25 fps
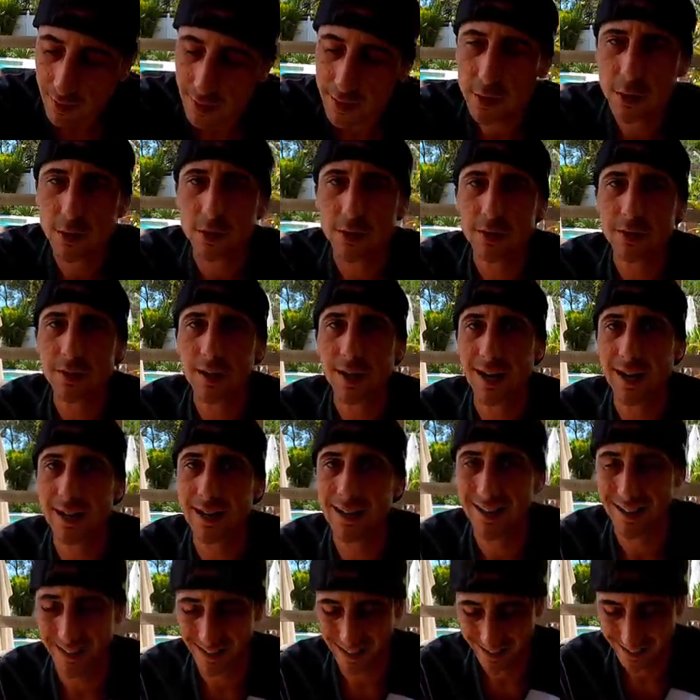
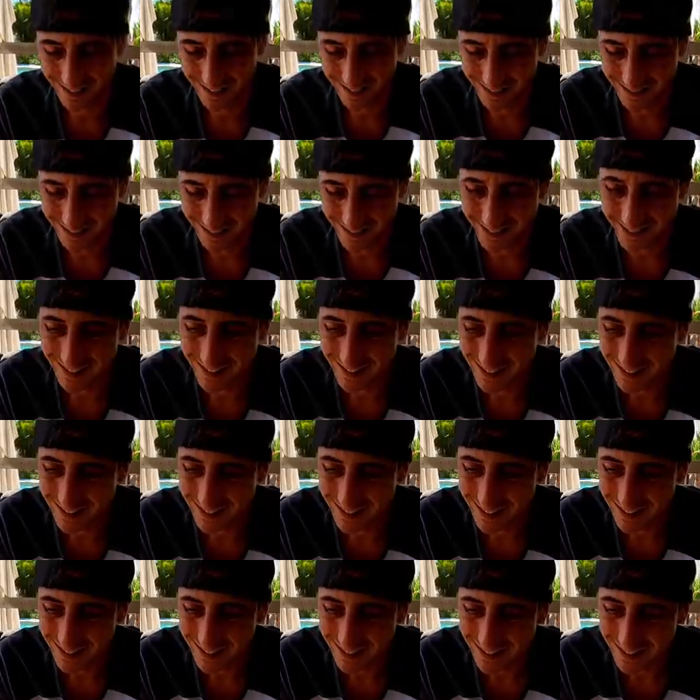
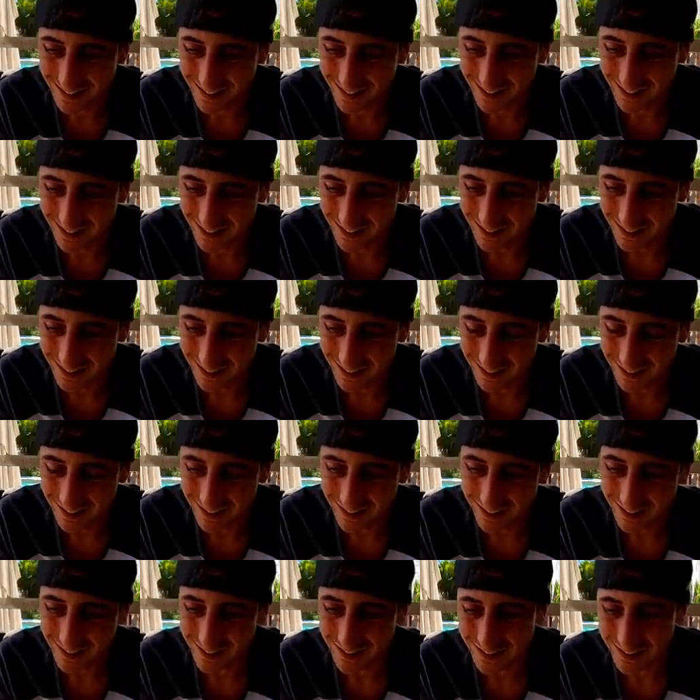
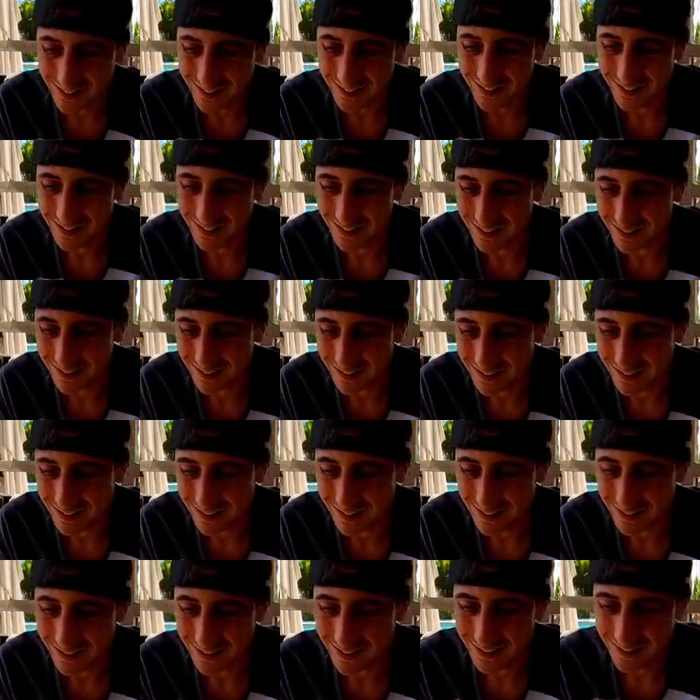
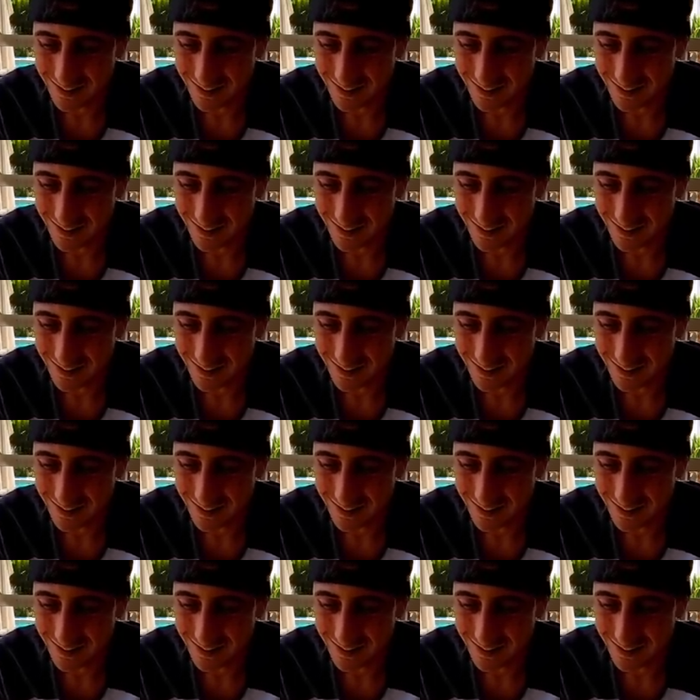(silence)